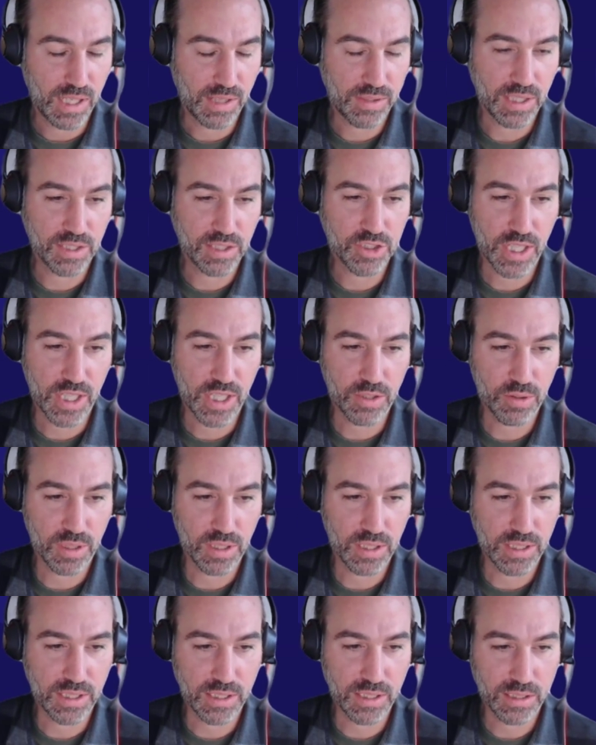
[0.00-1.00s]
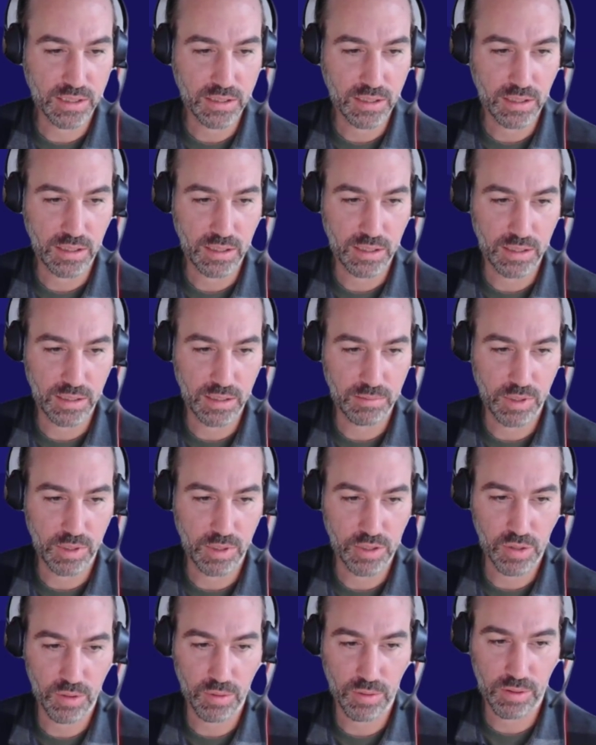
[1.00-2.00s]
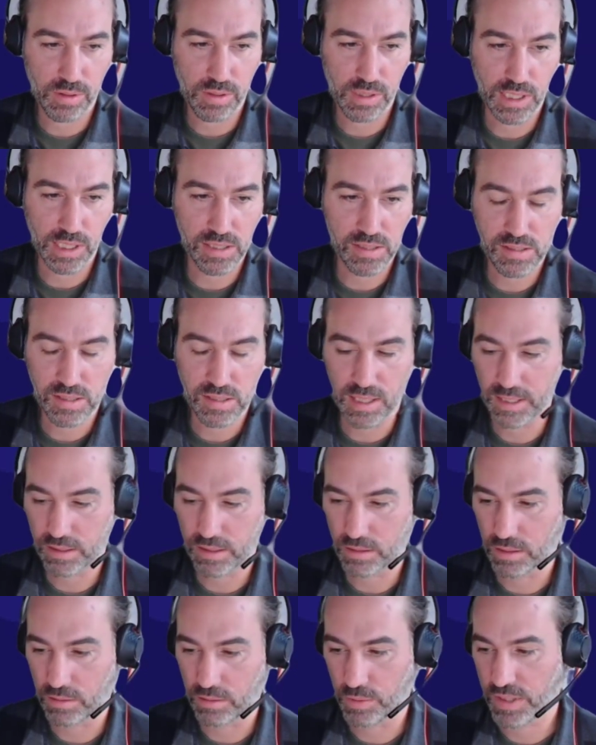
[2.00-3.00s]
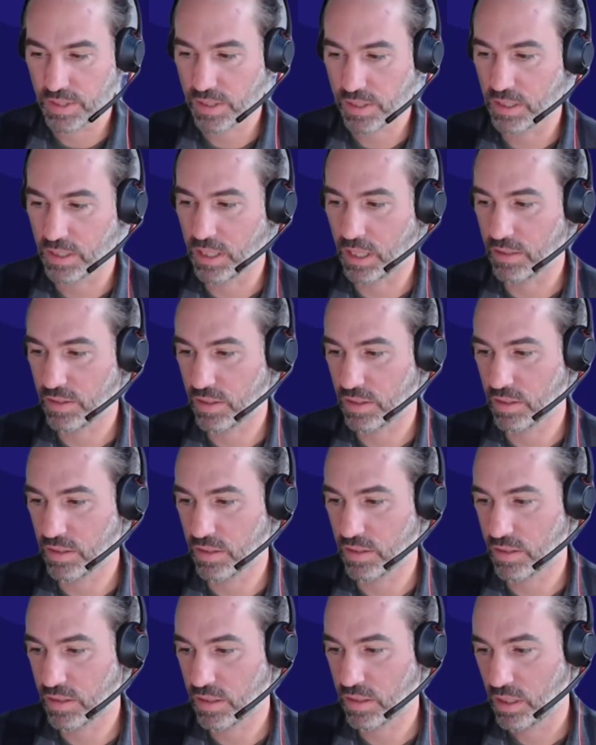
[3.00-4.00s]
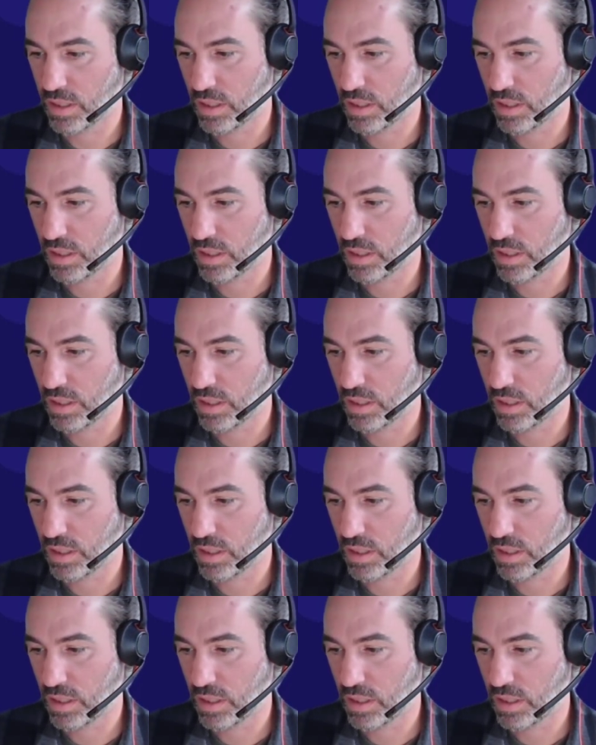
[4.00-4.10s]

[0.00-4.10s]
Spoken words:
think generally also things like risk analysis